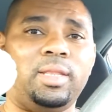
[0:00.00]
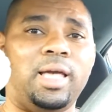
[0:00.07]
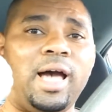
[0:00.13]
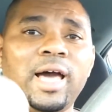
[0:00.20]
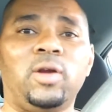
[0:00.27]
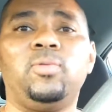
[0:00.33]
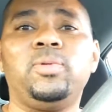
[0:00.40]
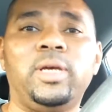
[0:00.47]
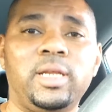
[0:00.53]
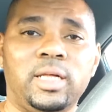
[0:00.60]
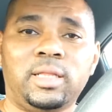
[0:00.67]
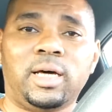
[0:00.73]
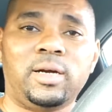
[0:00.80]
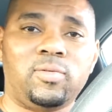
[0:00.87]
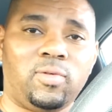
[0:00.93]
I don't get a
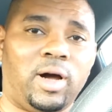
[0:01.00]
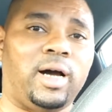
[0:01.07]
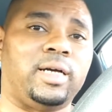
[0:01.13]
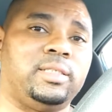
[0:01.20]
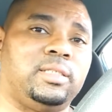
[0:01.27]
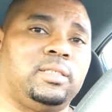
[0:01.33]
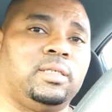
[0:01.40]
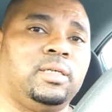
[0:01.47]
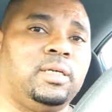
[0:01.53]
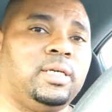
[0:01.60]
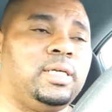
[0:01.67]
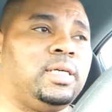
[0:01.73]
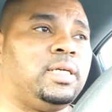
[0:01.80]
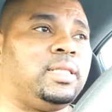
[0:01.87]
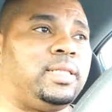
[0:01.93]
lot of rides.
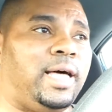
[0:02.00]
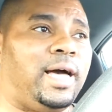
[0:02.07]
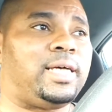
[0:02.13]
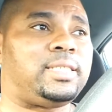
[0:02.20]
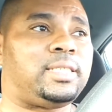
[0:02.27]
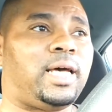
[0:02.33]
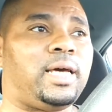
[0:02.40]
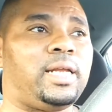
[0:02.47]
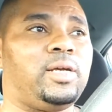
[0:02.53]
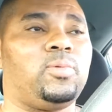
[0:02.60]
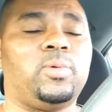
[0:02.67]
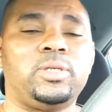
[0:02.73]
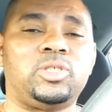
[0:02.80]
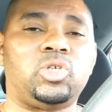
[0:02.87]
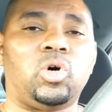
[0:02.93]
Last Saturday
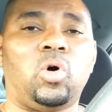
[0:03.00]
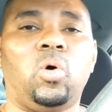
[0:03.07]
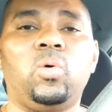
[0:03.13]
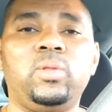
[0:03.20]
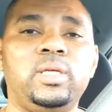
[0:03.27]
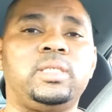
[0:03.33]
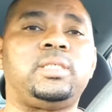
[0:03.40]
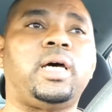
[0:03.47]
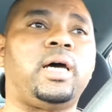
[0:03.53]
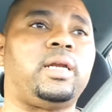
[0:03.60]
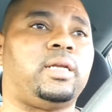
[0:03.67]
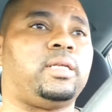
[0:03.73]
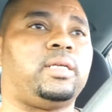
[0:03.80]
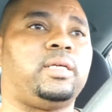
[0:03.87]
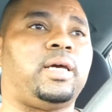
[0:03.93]
was the only
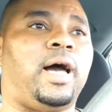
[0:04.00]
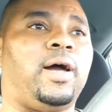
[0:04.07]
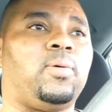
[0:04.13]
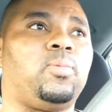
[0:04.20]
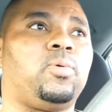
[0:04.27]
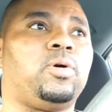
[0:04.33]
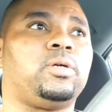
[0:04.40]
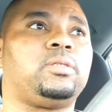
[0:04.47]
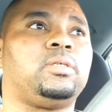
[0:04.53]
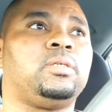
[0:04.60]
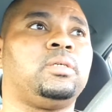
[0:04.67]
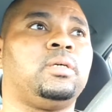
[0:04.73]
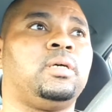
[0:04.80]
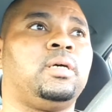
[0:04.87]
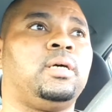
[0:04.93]
Saturday I worked
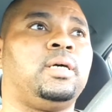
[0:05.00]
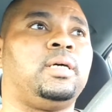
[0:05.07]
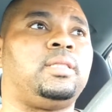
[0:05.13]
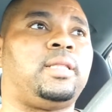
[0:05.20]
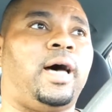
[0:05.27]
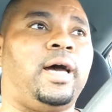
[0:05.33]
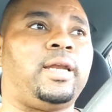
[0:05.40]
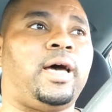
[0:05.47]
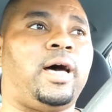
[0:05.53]
9